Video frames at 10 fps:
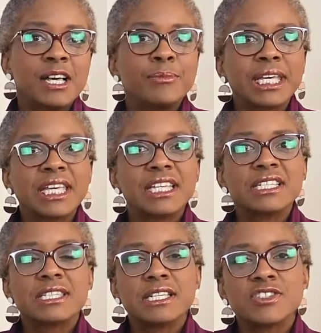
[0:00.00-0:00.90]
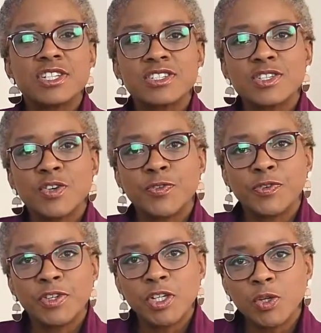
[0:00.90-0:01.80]
Because just a
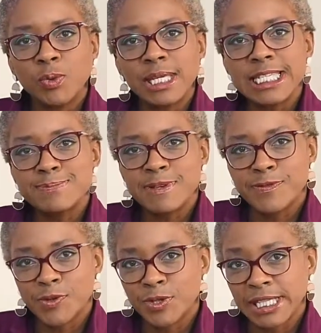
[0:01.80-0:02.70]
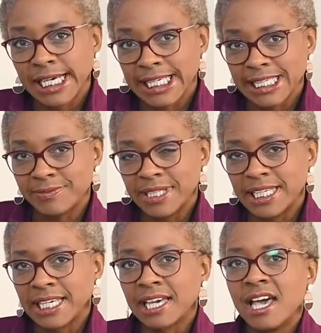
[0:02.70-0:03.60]
few weeks before that
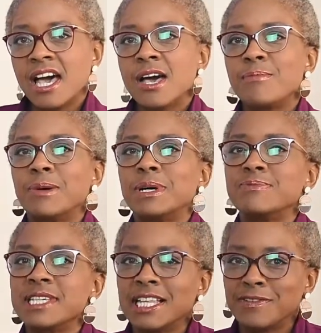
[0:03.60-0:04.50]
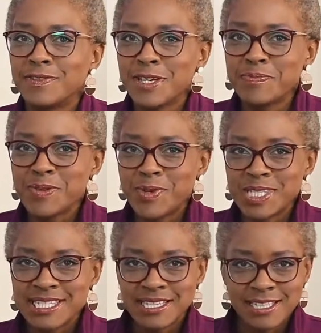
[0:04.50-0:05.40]
evening, my mum telephoned me one
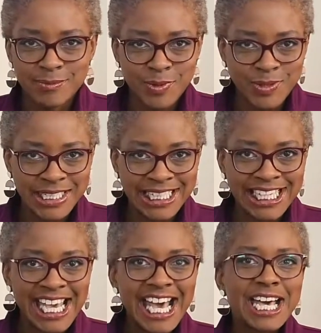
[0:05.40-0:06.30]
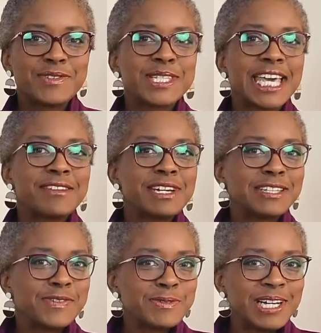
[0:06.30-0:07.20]
sunny morning. I was getting ready
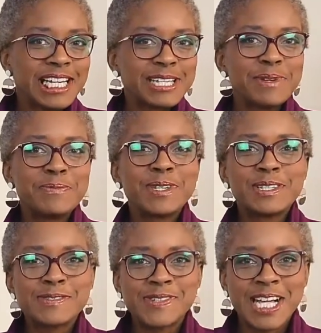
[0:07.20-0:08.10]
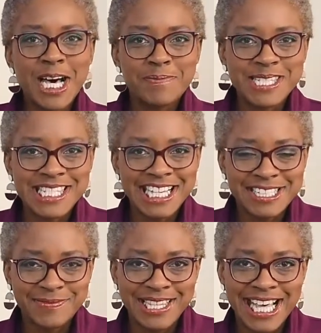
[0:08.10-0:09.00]
for work in my beautiful harbourside
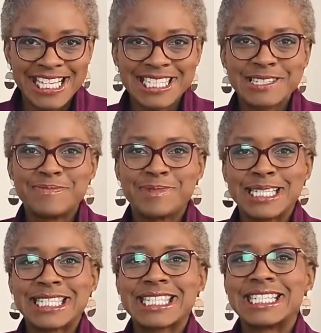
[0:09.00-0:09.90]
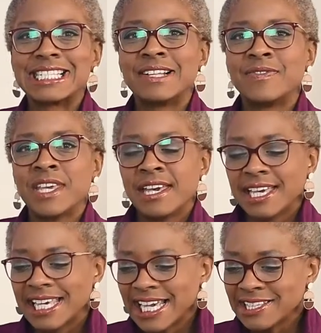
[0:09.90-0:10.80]
flat in Bristol,
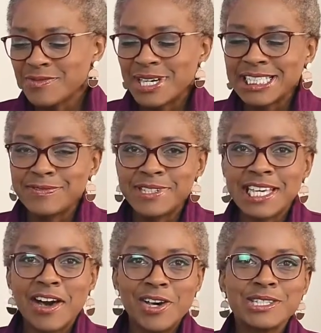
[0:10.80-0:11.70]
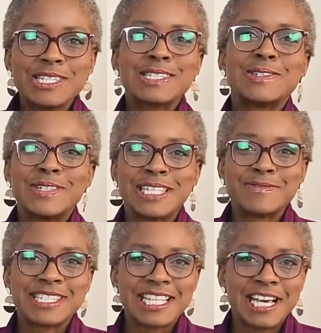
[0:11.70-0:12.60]
getting ready for the onslaught that
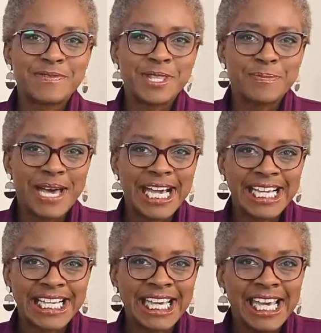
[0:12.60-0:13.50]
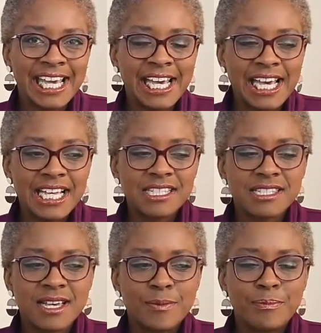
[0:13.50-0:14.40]
was life at the bank. And
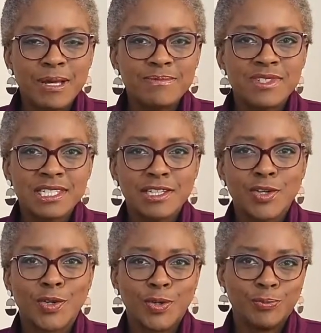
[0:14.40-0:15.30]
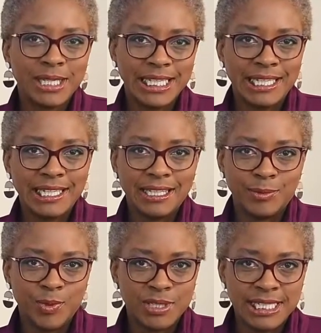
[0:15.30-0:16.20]
Mum didn't call me in the
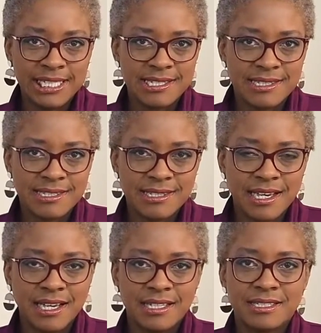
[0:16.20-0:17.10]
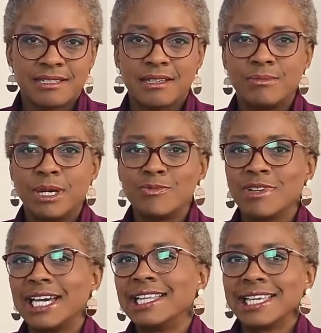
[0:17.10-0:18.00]
mornings, and Mum
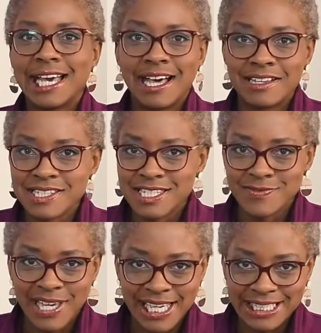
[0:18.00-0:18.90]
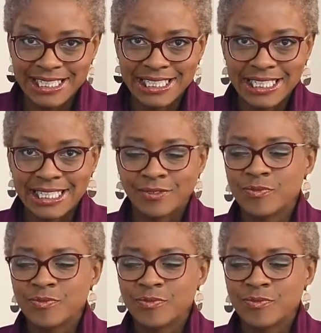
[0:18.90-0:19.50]
rarely asks for anything.